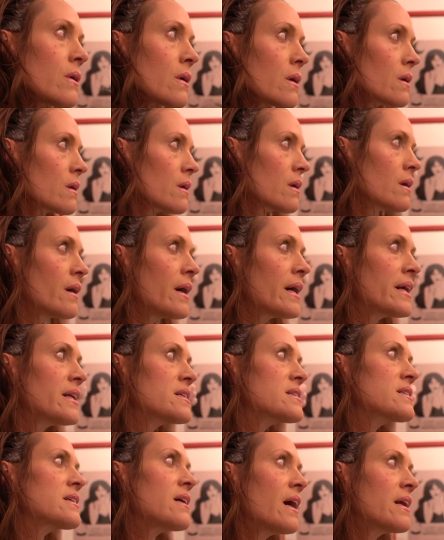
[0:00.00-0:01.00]
And I
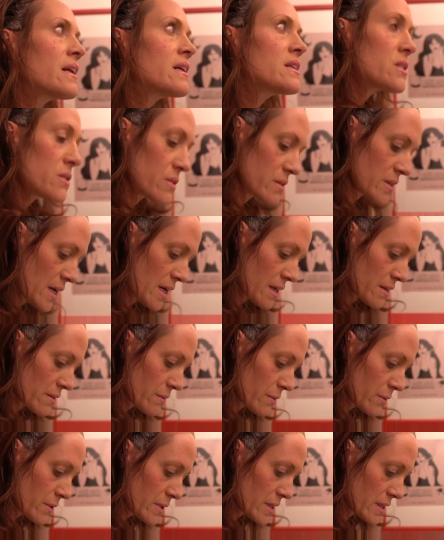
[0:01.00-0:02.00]
just kind of do that
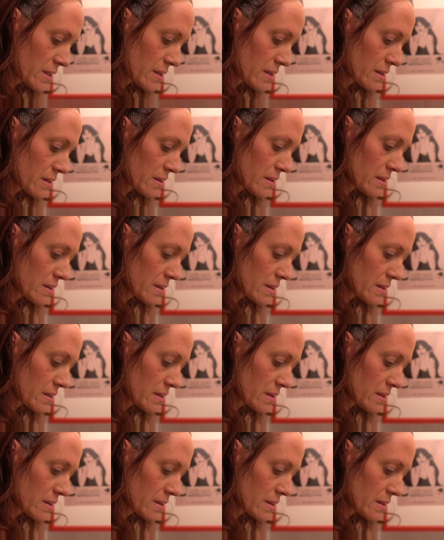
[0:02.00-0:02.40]
in one